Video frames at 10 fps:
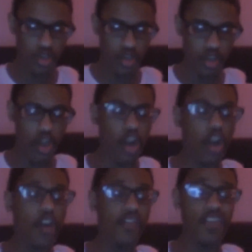all
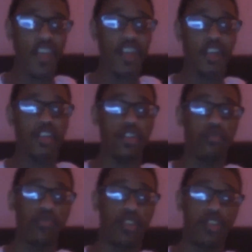of that could have
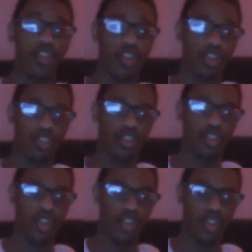been done
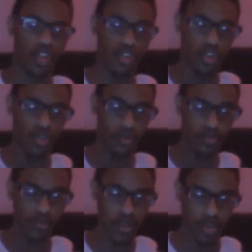a little bit
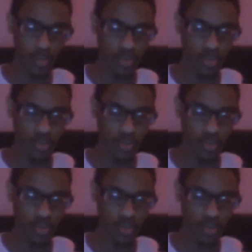better. There.